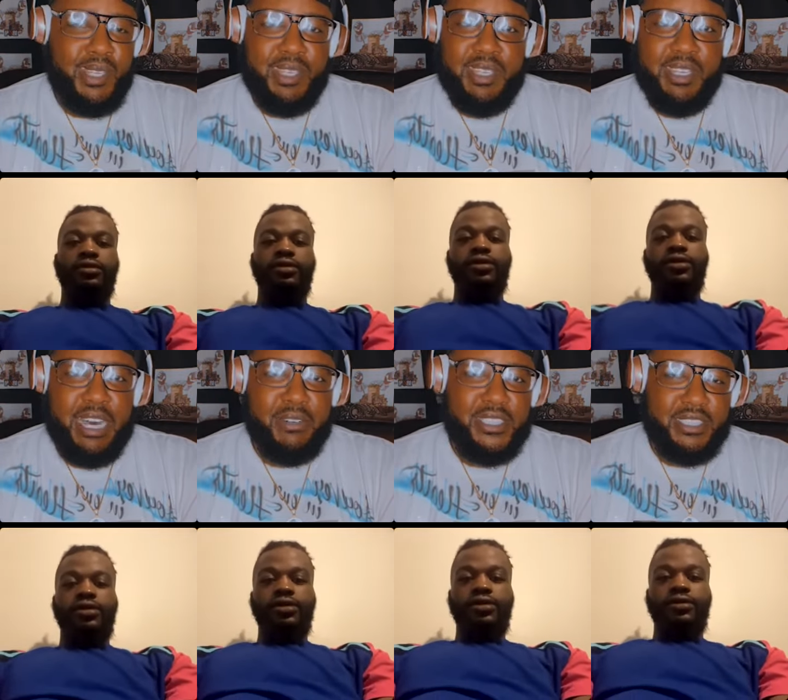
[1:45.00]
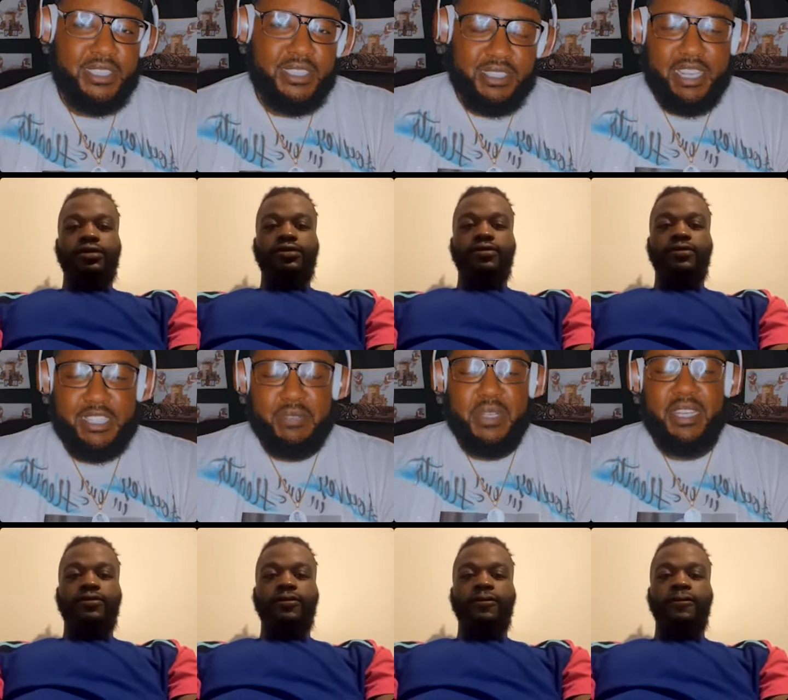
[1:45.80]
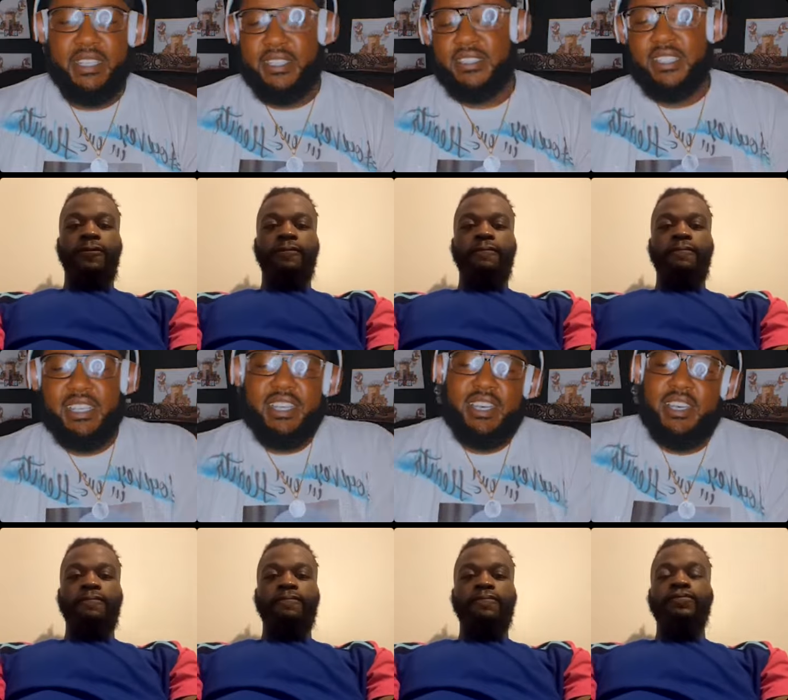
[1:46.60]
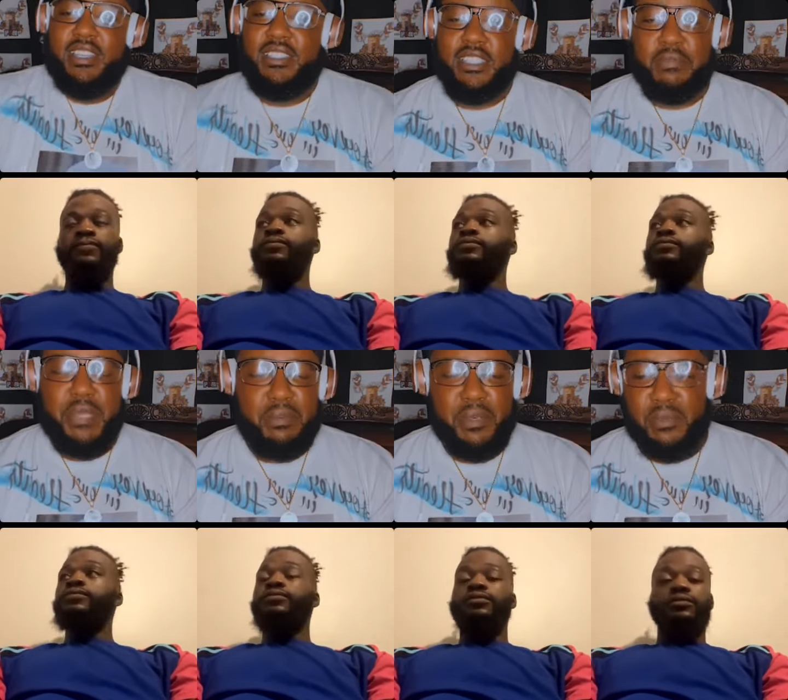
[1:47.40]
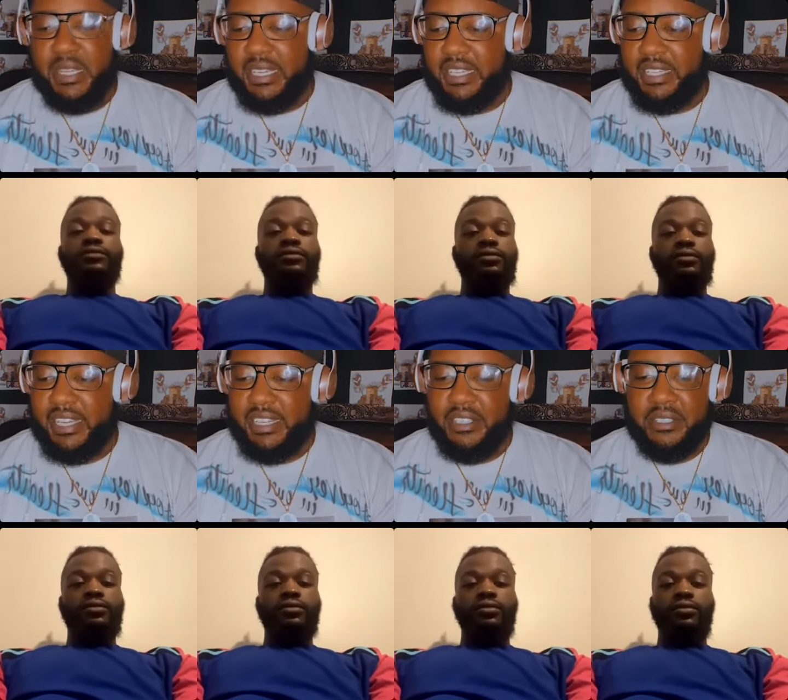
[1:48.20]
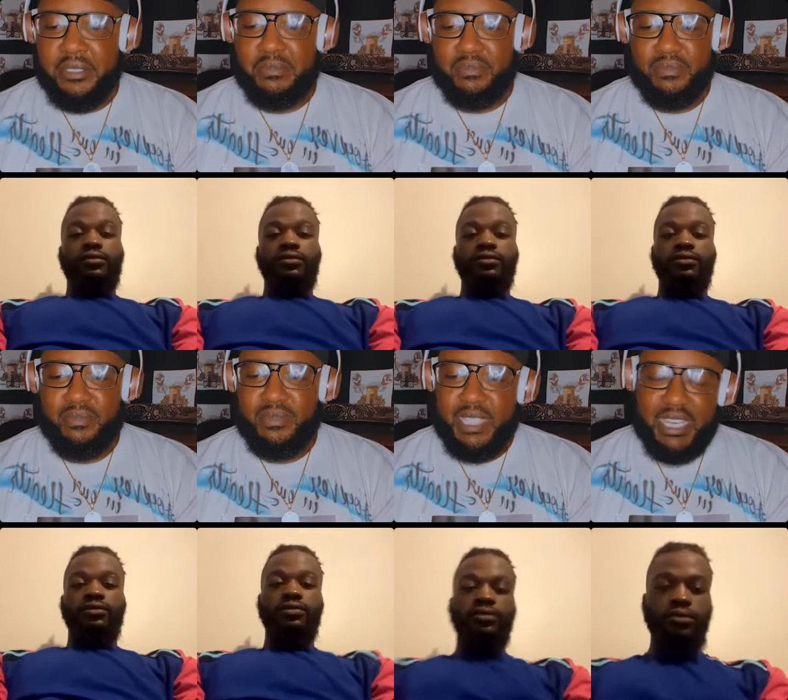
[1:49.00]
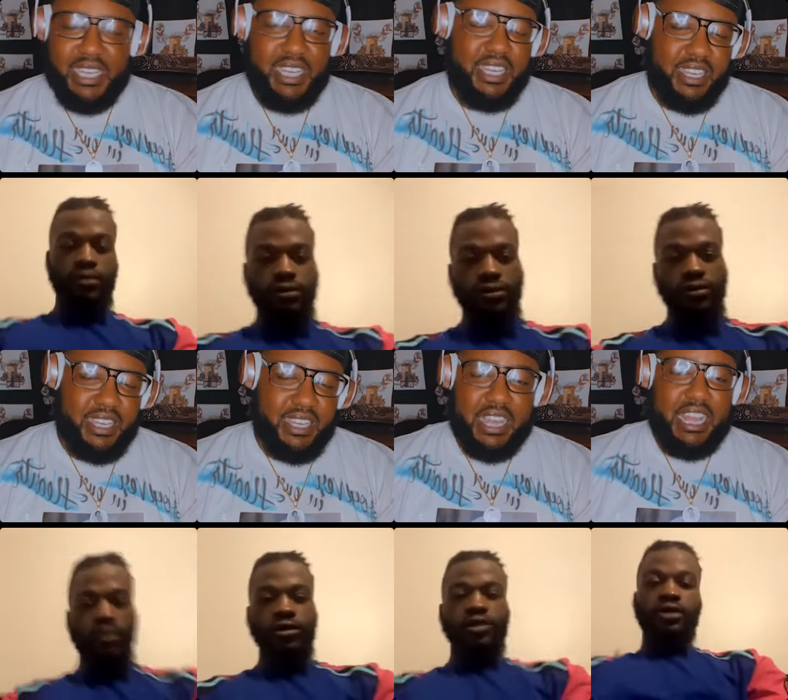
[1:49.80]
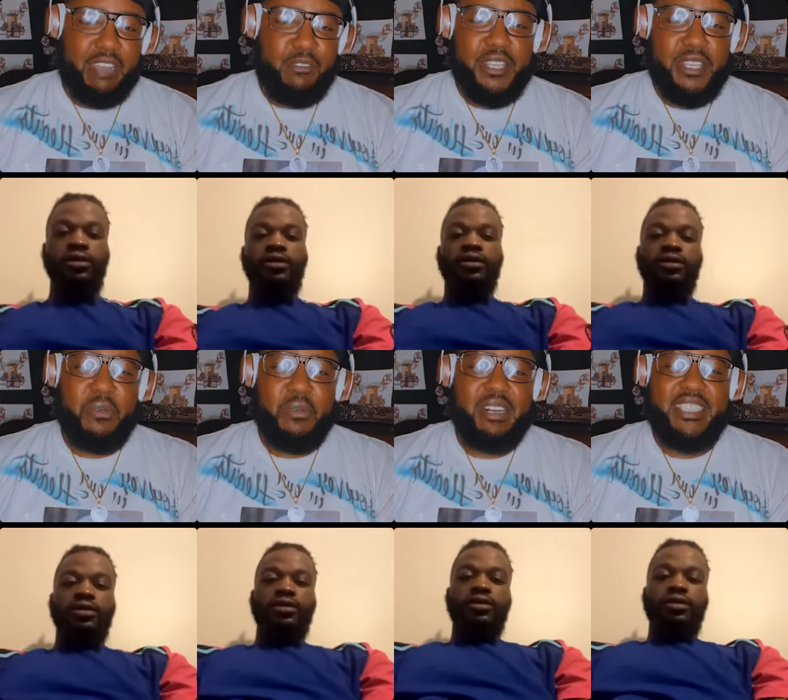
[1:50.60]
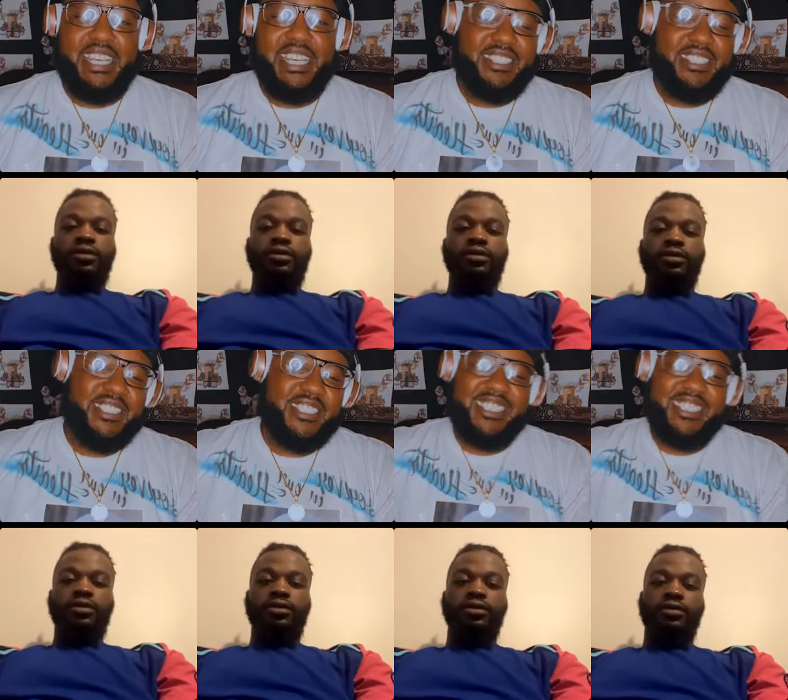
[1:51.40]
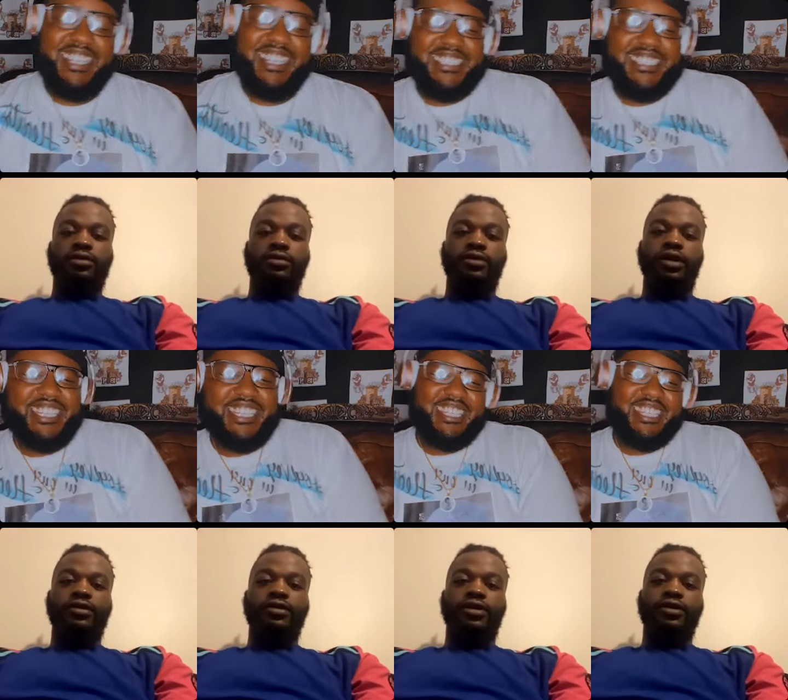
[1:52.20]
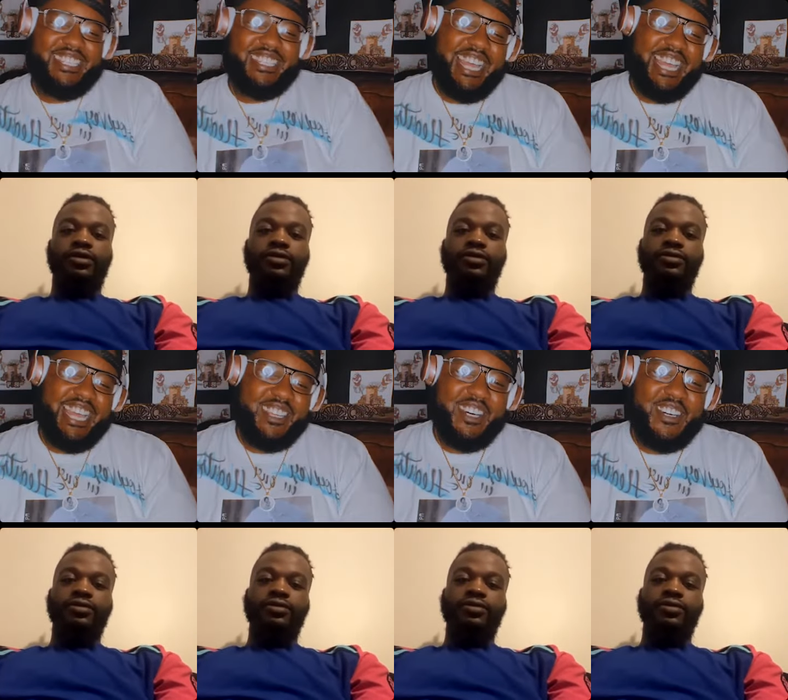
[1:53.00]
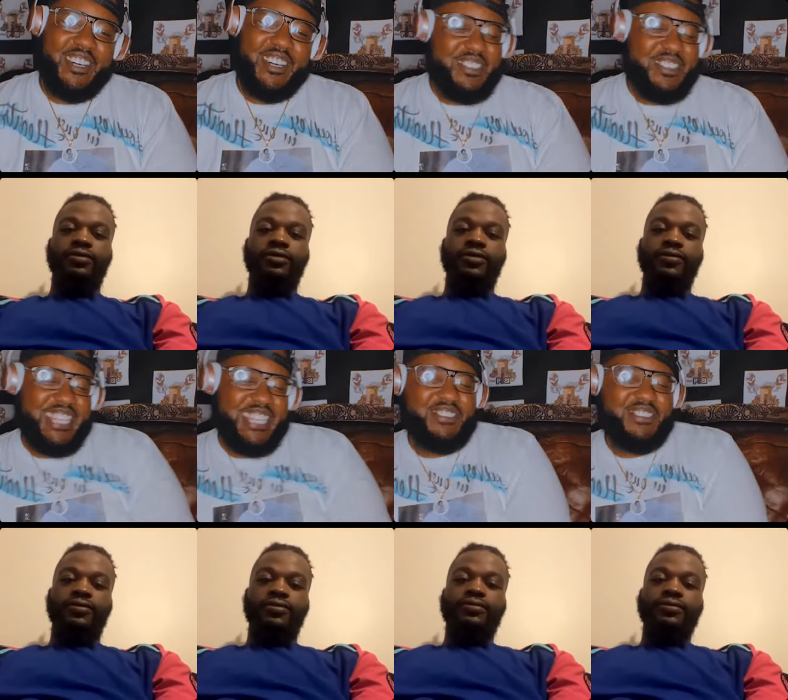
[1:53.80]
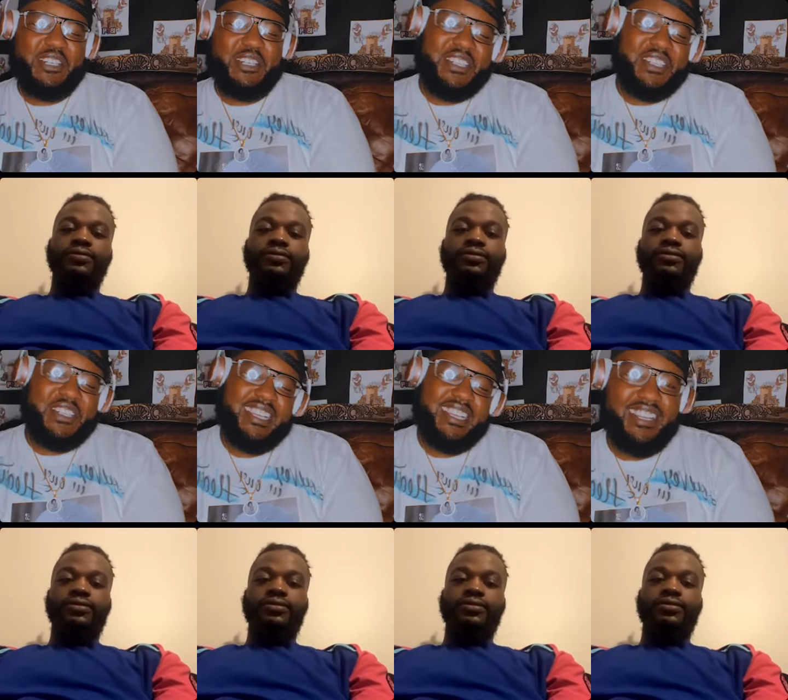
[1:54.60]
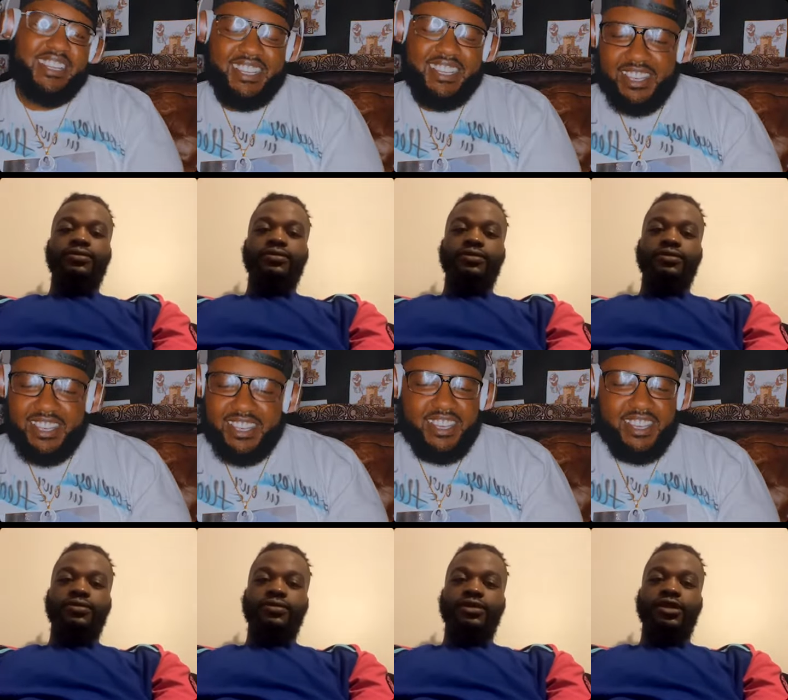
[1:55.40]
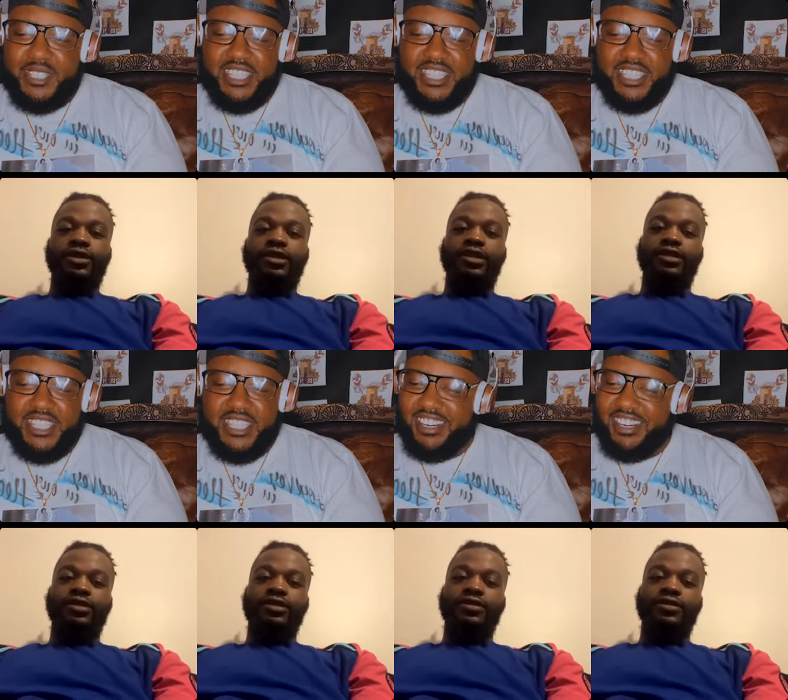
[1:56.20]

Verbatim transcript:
Speaker 1: You know, I was just explaining to people, man, that um, like we used to work together and right, shit, right. like a long, long time ago, and I'm still there.